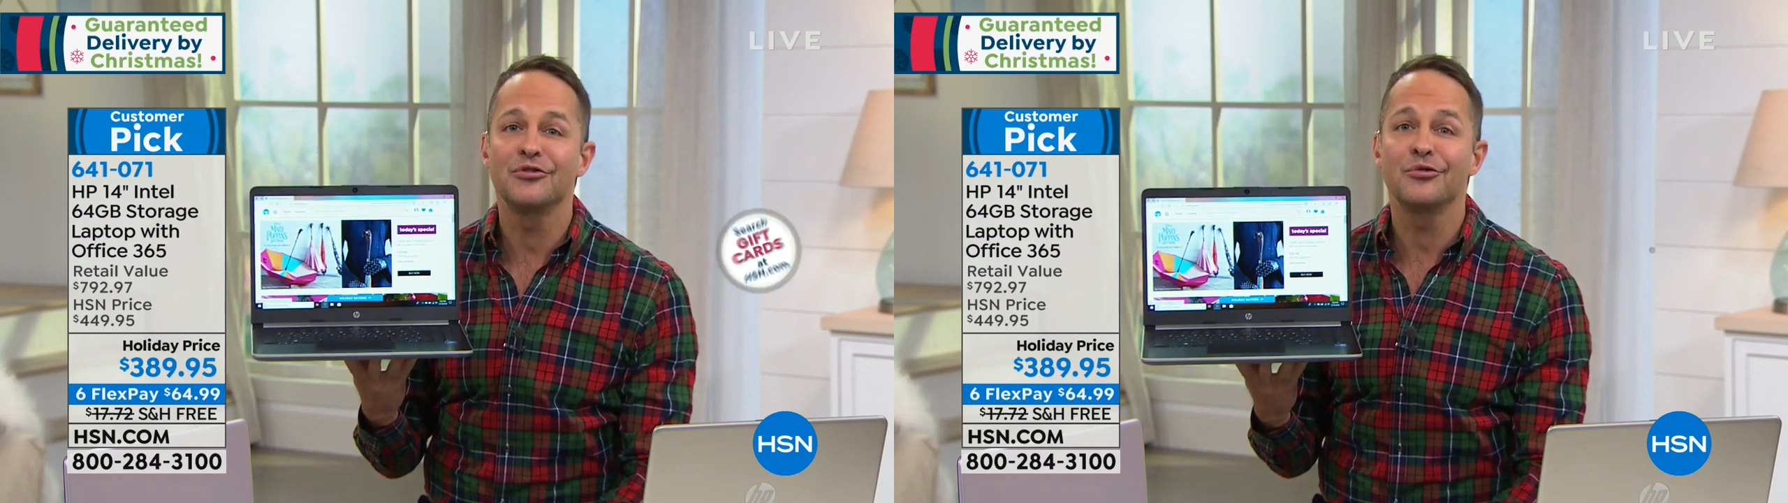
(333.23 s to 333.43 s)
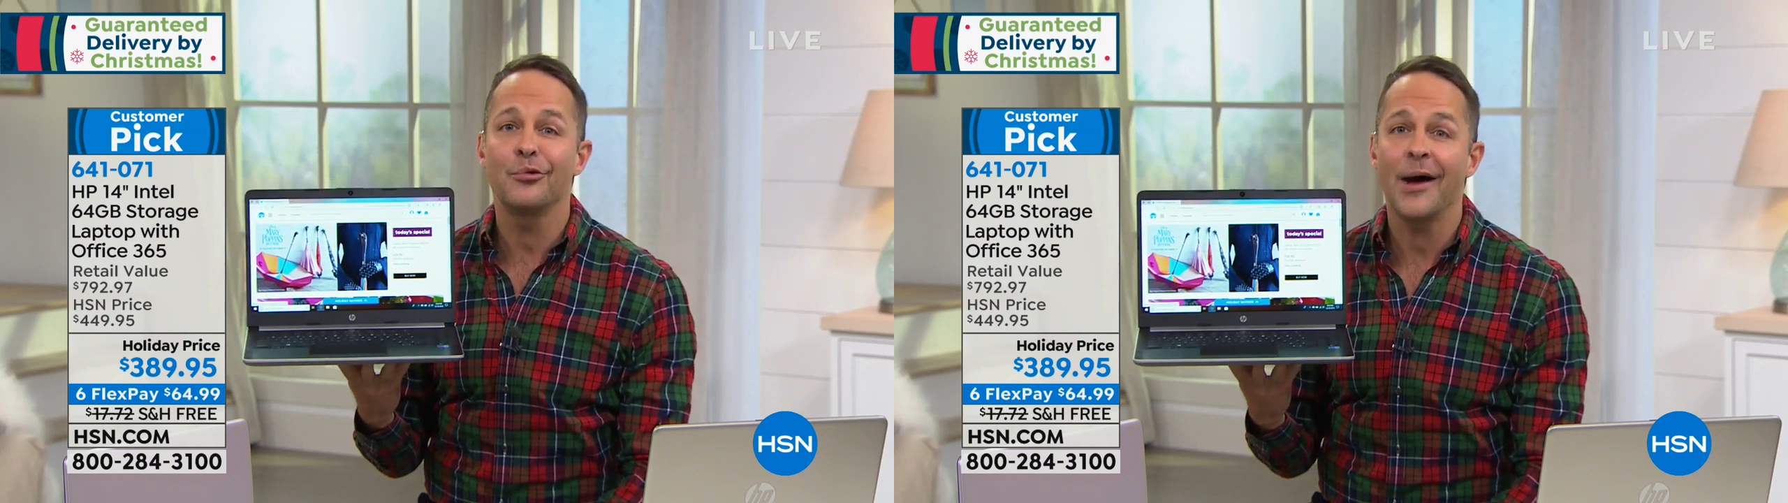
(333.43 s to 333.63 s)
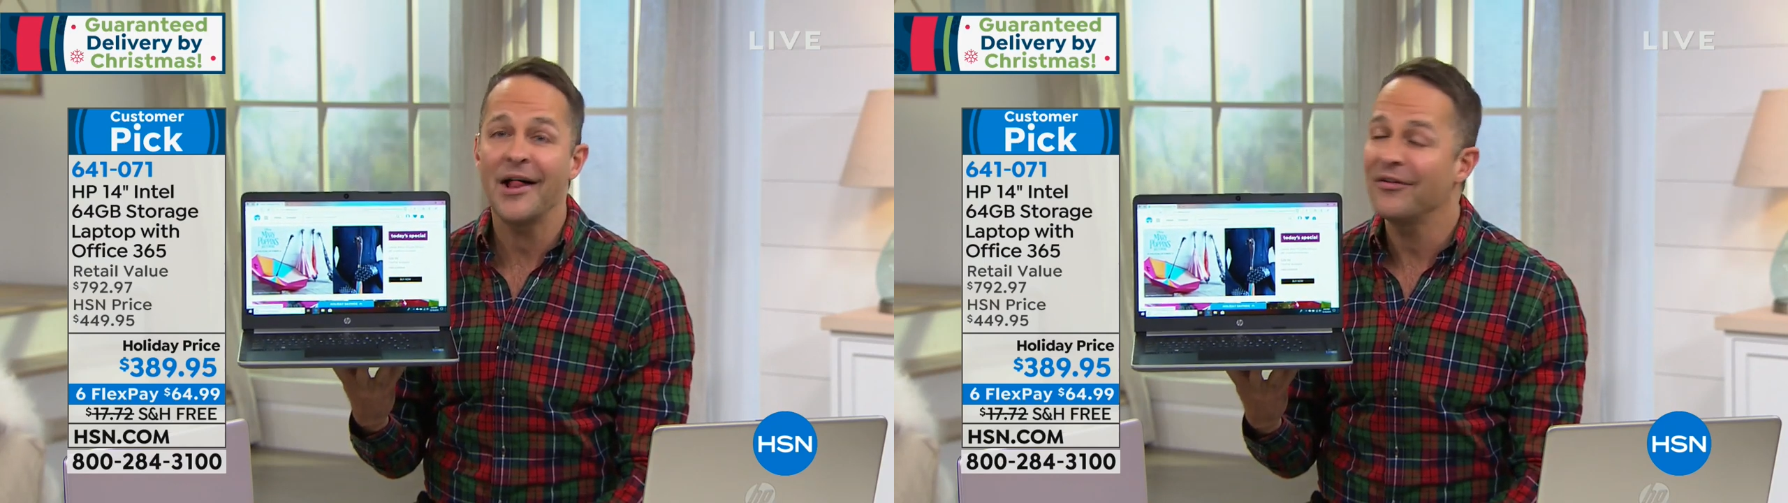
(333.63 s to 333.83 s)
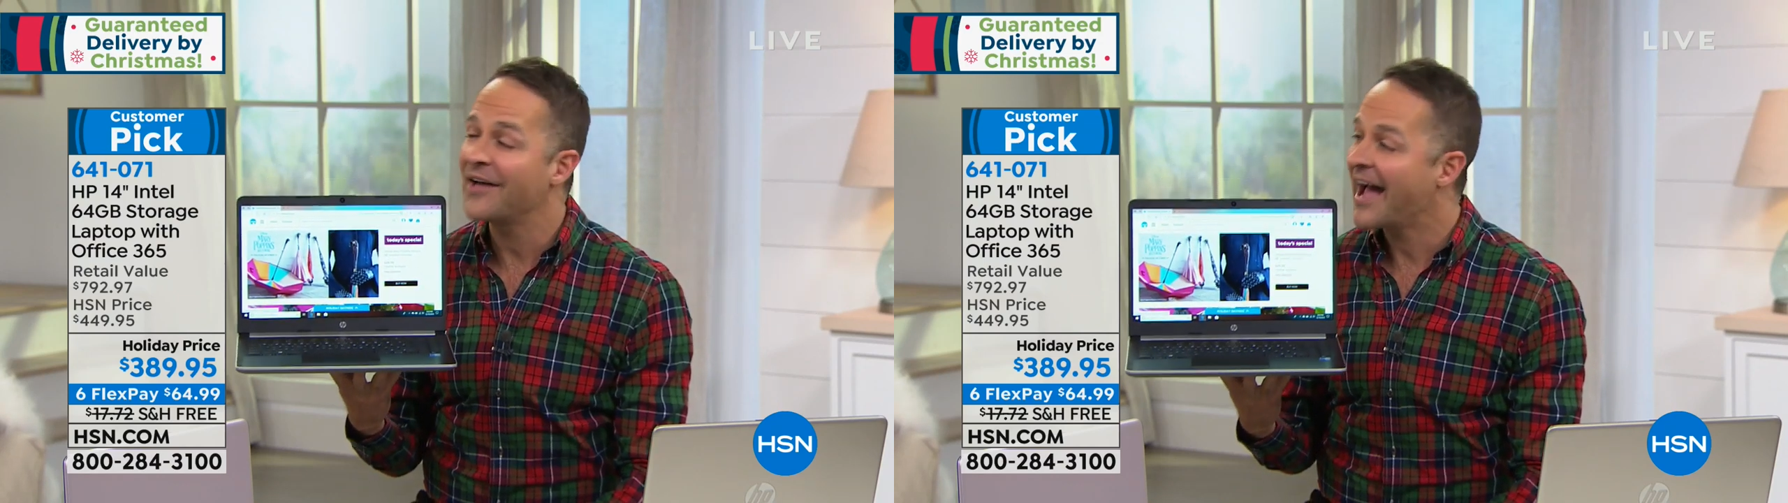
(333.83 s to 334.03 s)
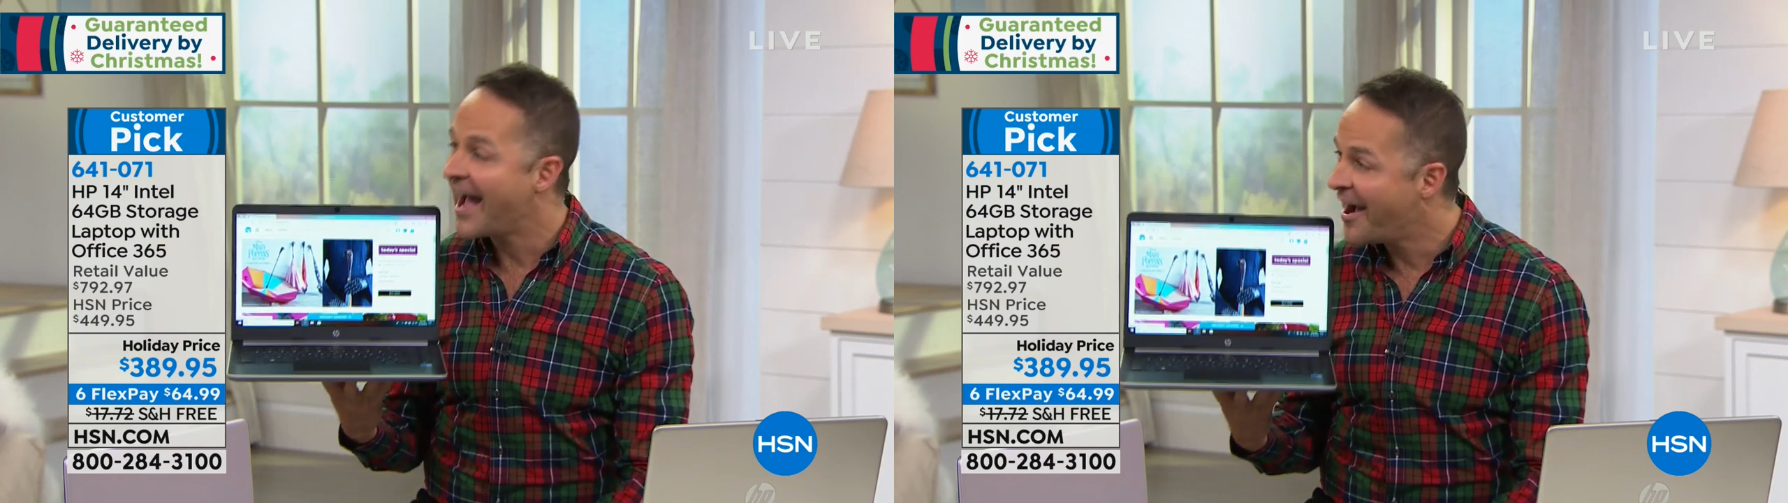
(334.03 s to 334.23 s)
twelve
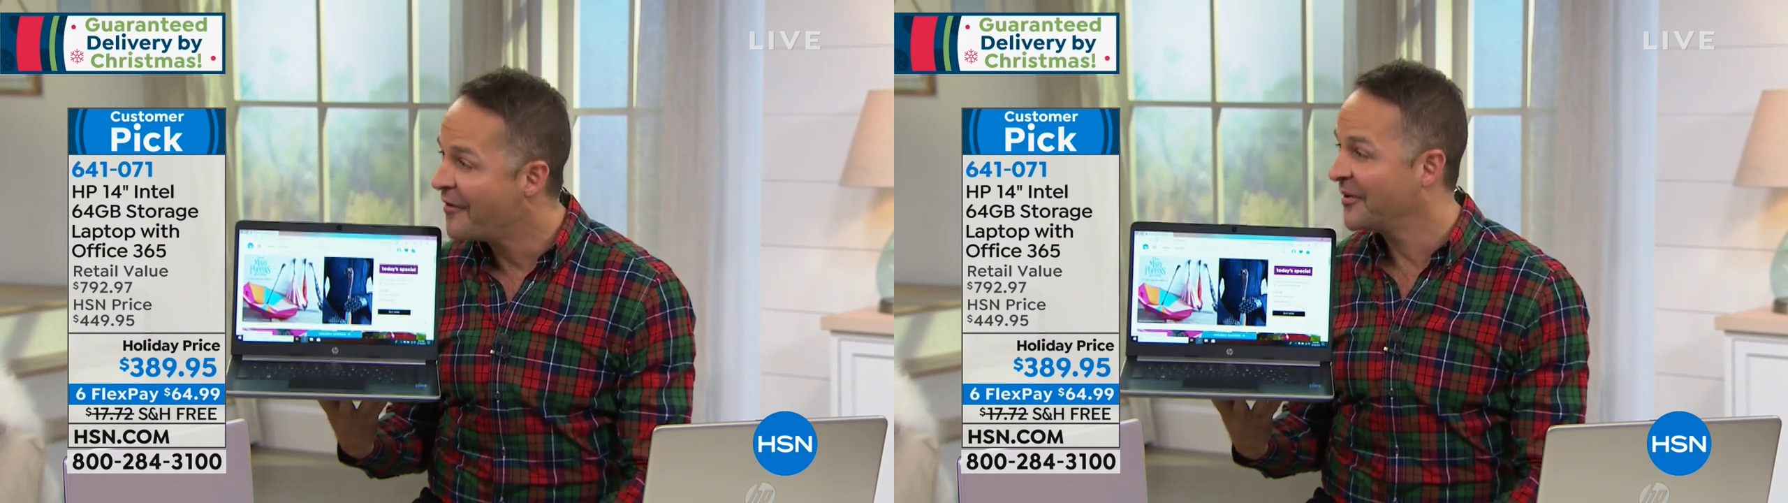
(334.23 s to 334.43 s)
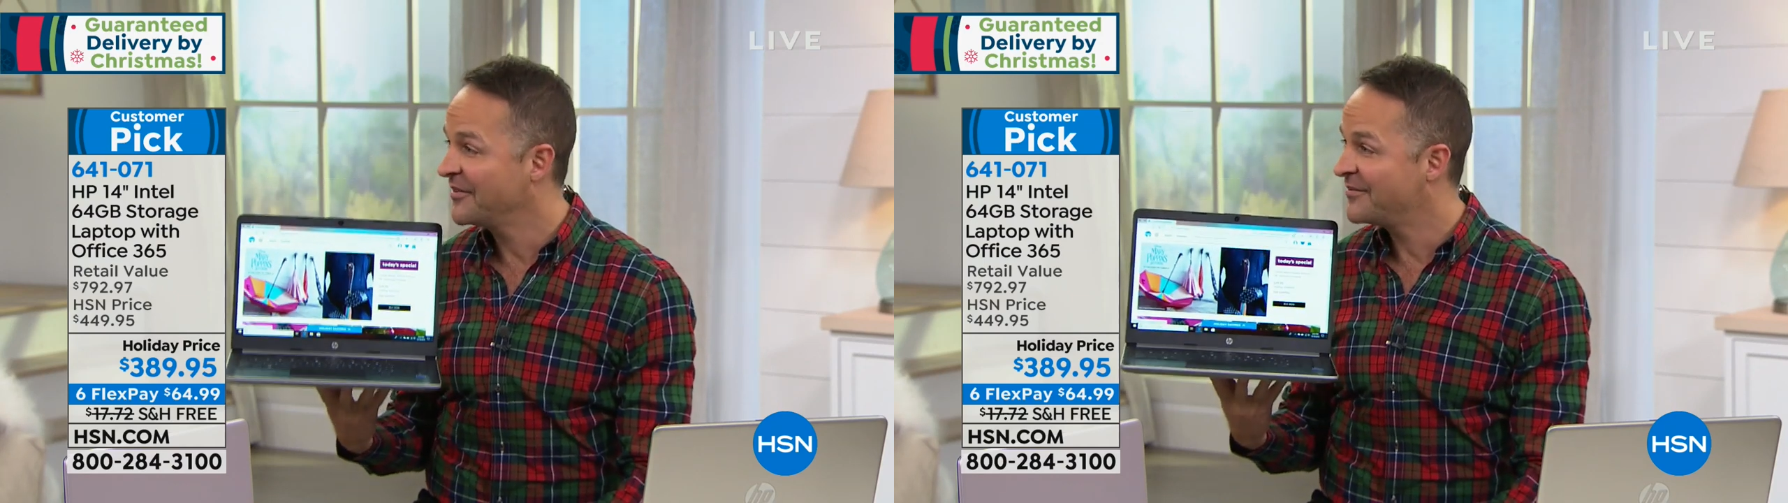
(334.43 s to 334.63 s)
hour